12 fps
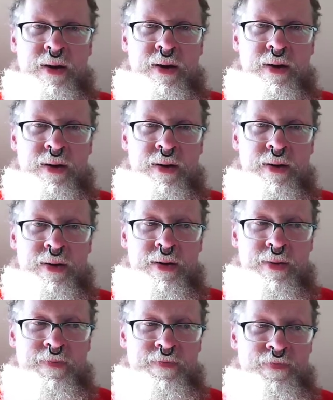uh,
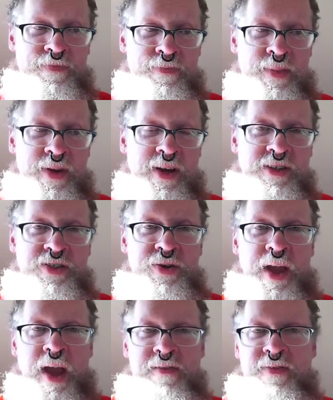because you
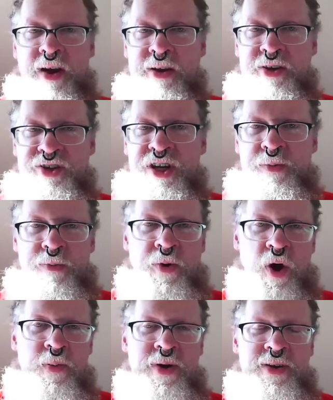can't find a cheap
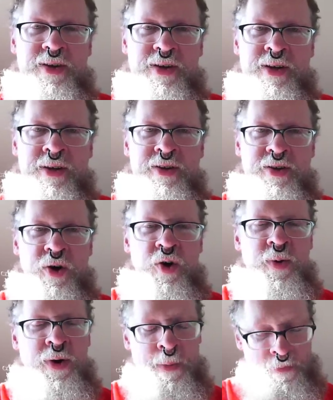apartment in
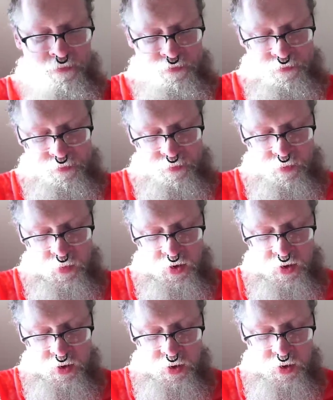Tacoma.
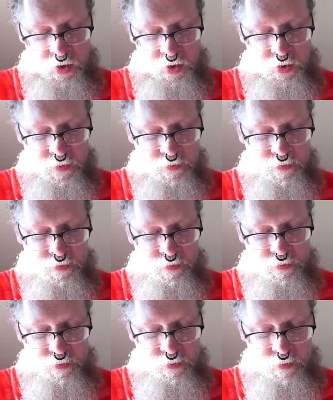Uh,
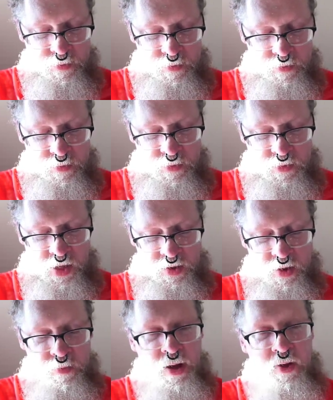that
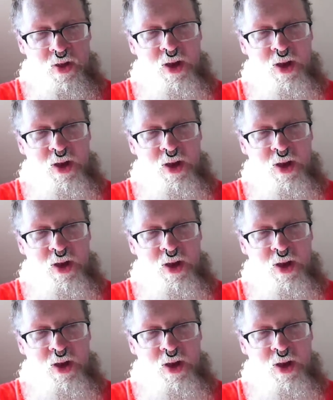the amount that